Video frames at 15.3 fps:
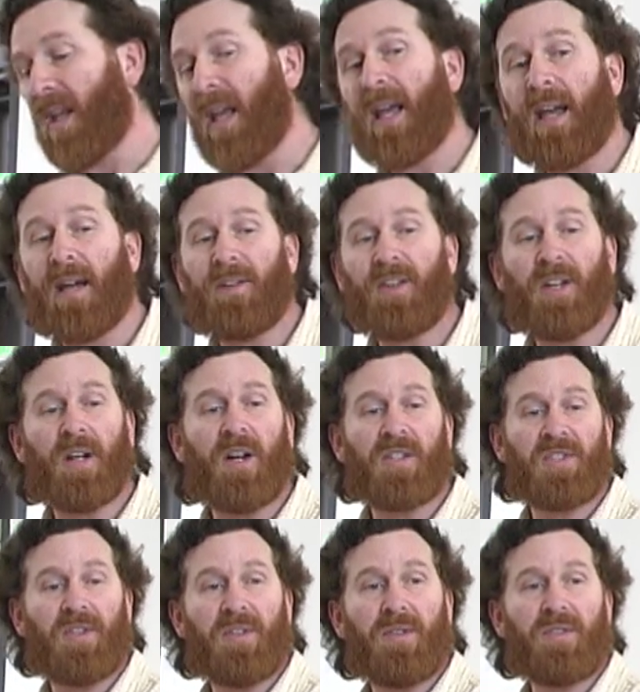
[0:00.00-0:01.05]
And you can
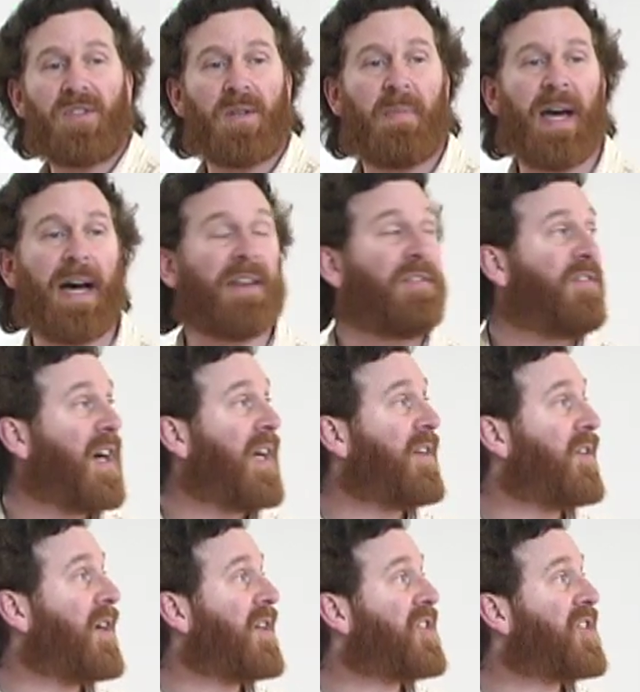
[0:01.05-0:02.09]
also use the
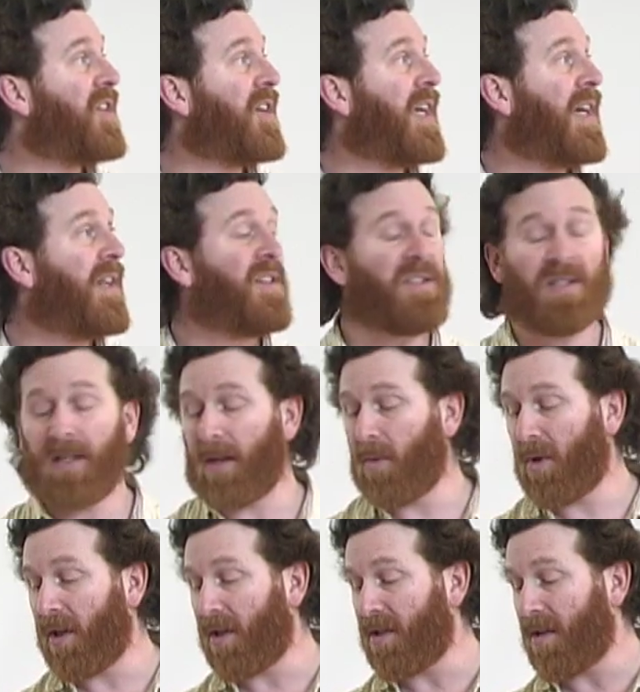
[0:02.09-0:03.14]
Pathfinder, and I'll show you how this thing
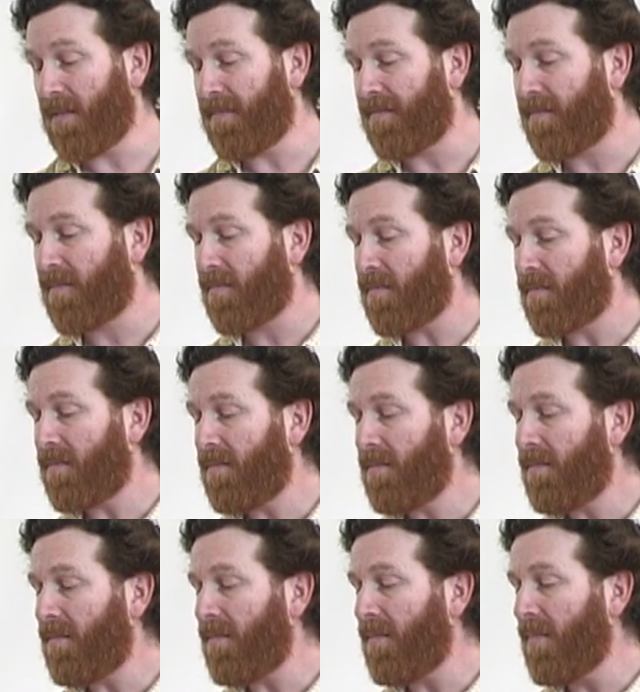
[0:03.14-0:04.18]
works.
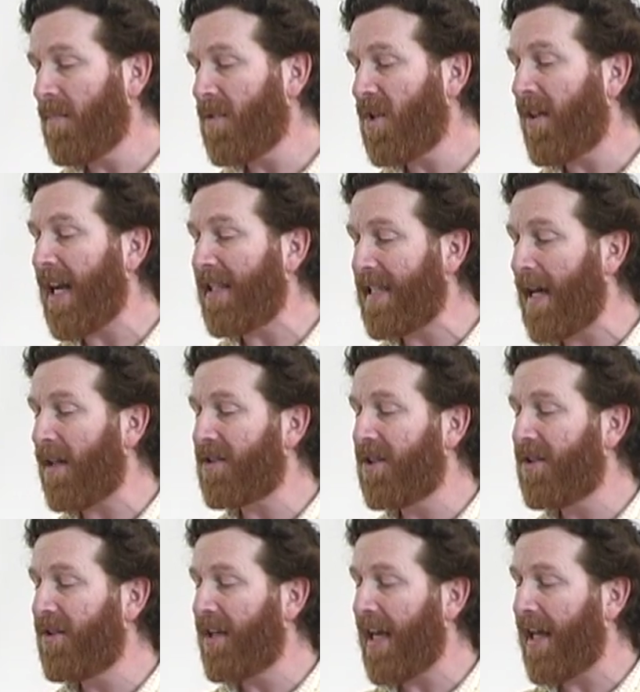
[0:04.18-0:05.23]
So that's
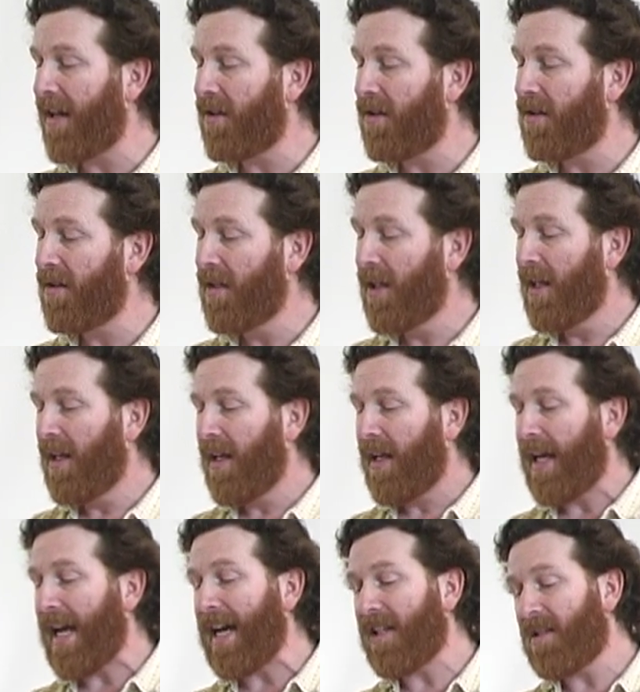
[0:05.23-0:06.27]
altitude angle.
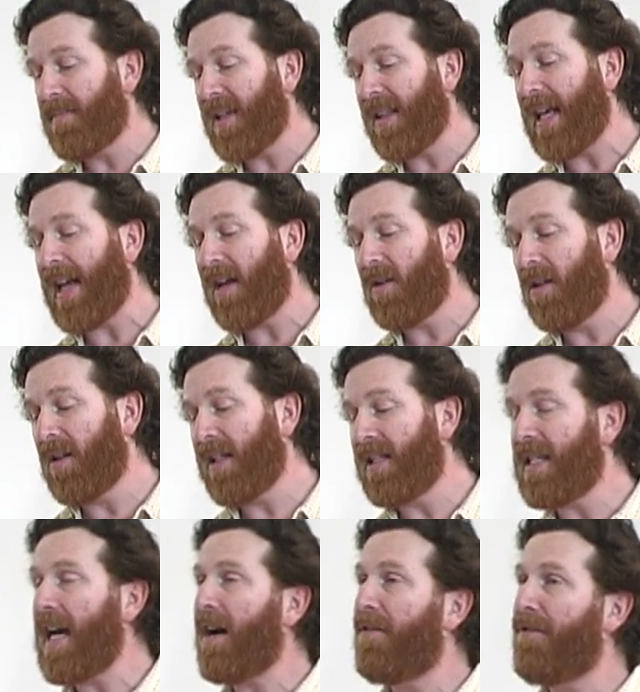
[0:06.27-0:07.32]
Azimuth angle
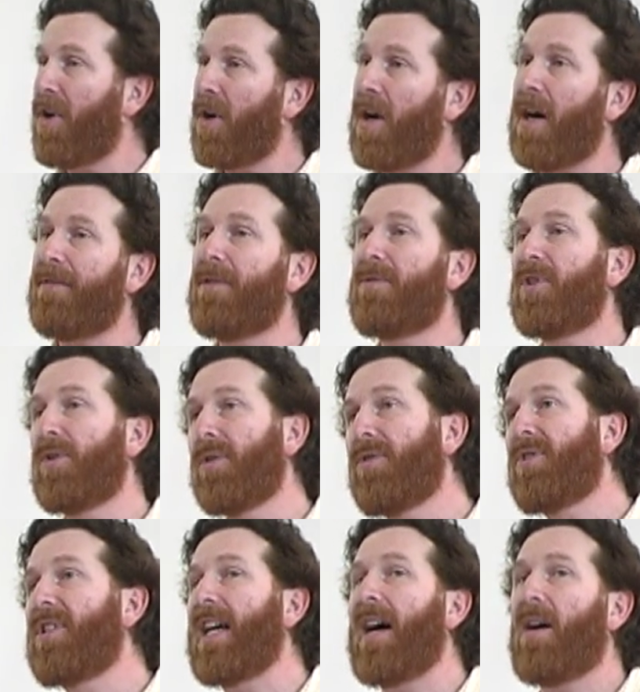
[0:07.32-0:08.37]
is how far off of true
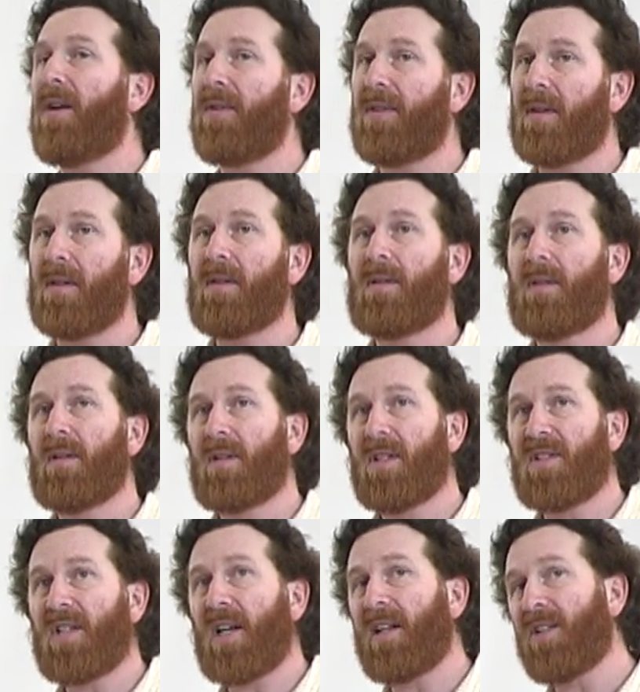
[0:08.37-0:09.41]
south the
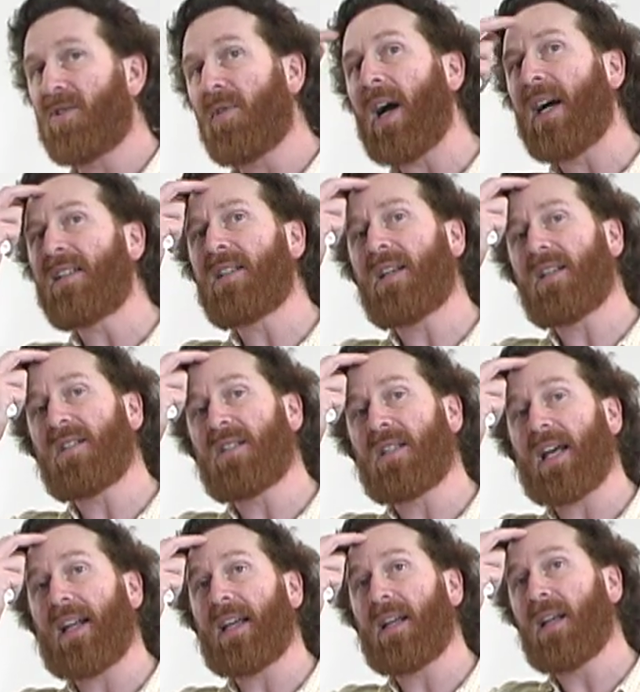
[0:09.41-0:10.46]
sun is rising and
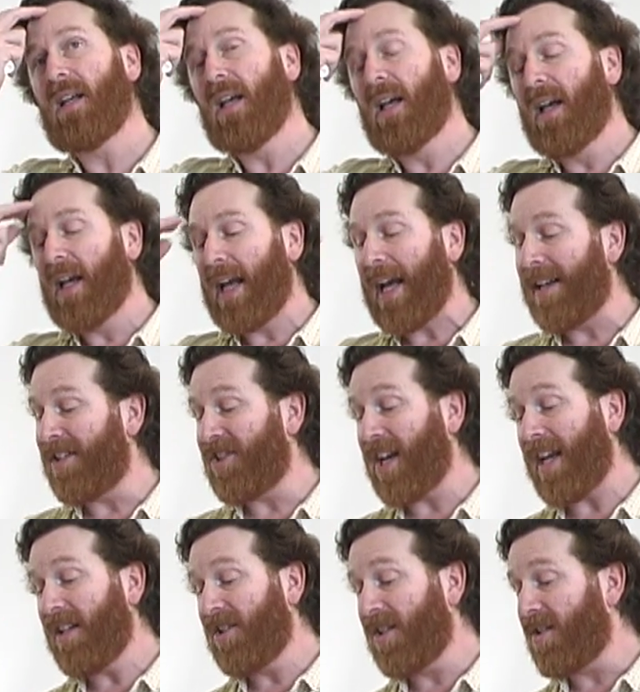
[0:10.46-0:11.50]
setting. And it
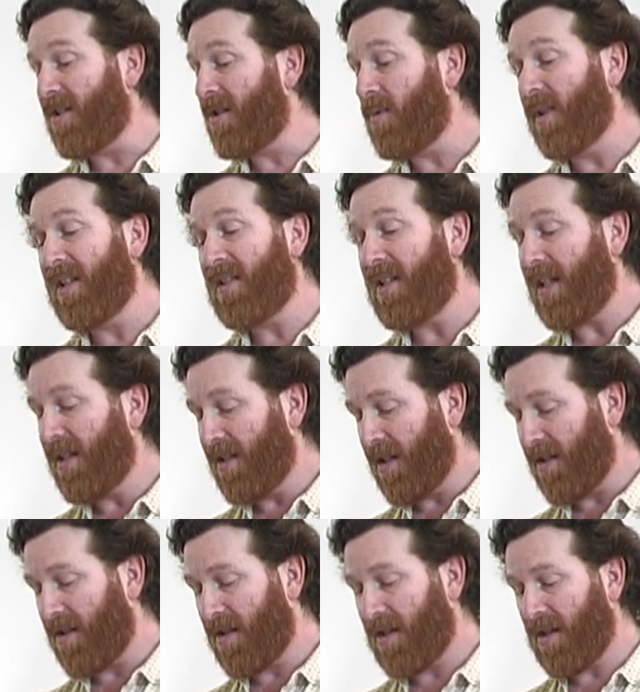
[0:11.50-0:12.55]
changes with the
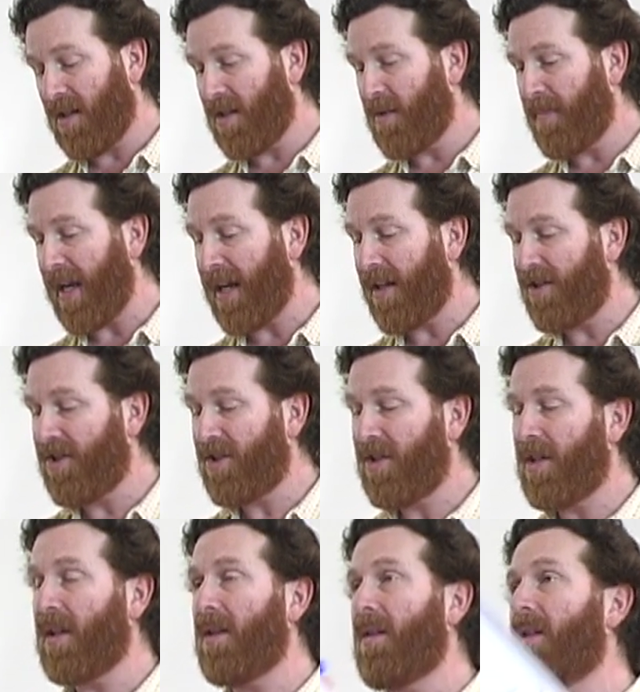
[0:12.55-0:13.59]
seasons. In this page
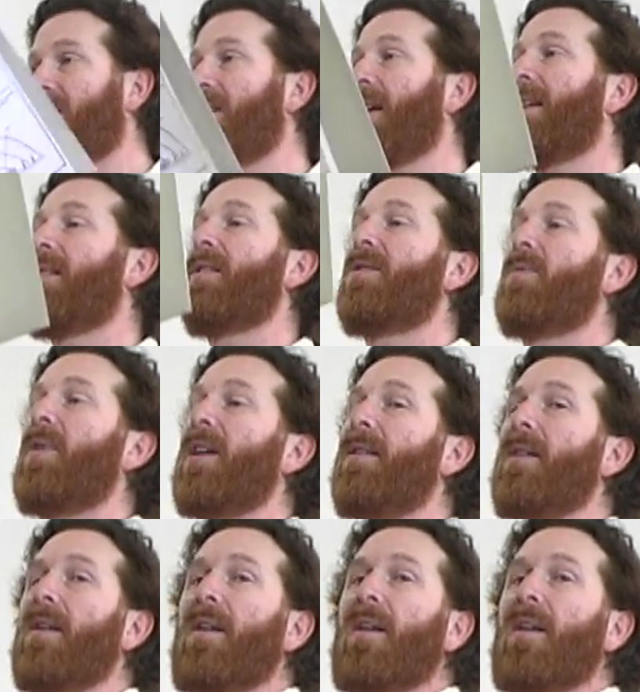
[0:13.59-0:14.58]
that looks like this one,